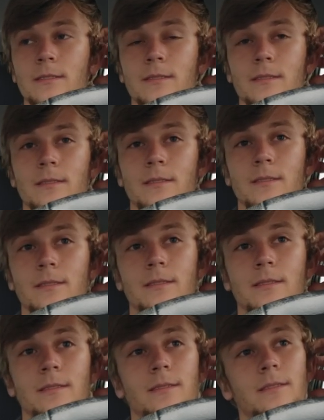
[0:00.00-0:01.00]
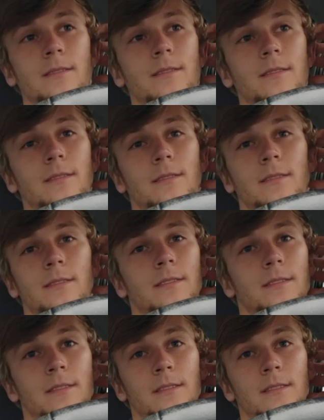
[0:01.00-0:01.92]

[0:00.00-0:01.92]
(silence)